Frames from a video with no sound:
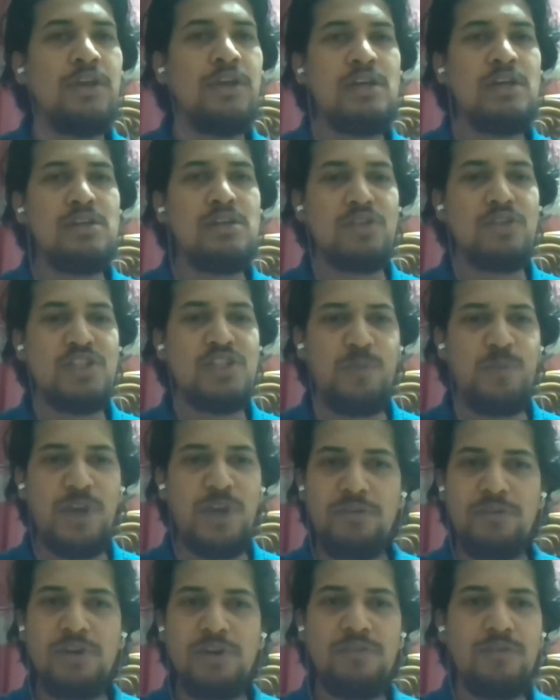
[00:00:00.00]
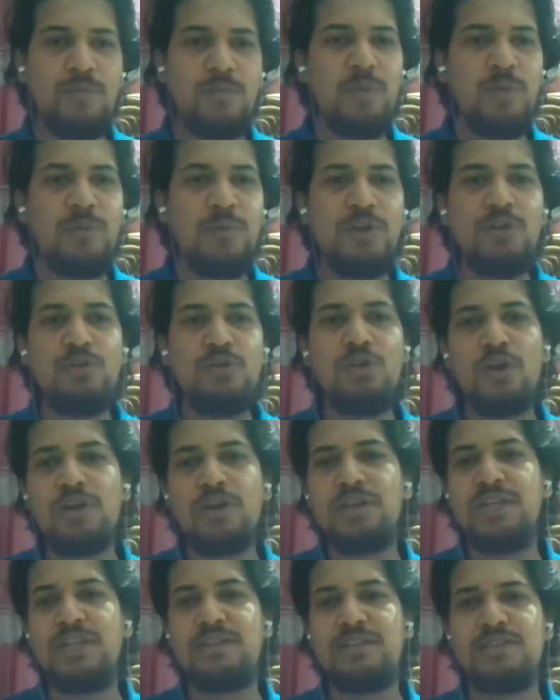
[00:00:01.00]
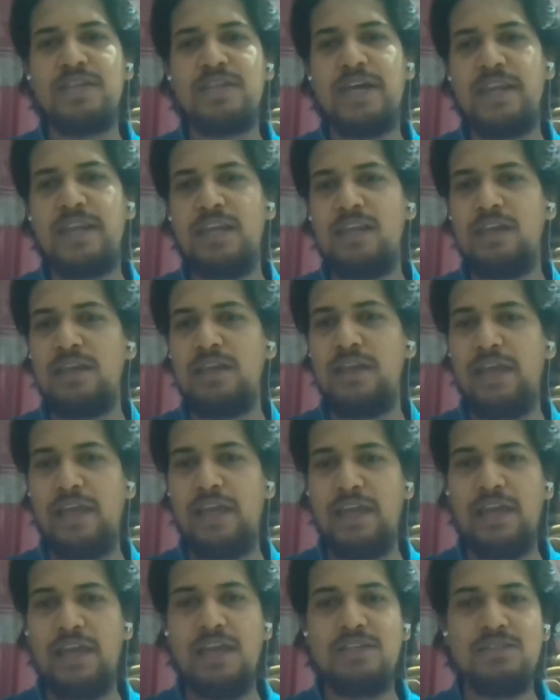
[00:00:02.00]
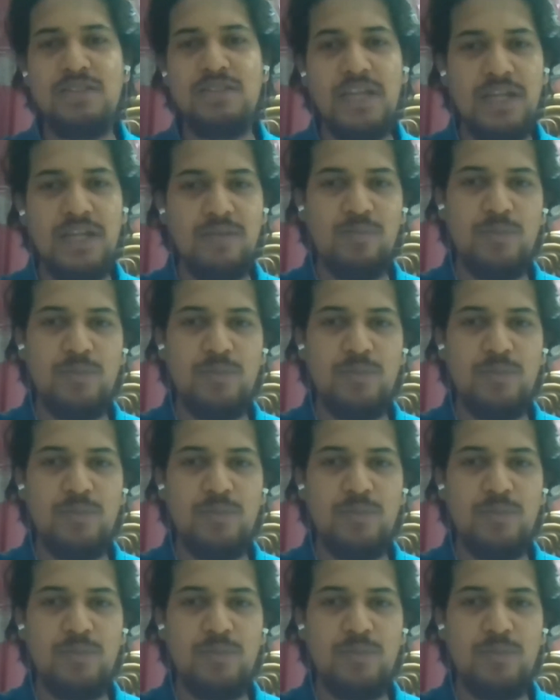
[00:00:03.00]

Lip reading: So it's preferred for people to not necessarily engage in that.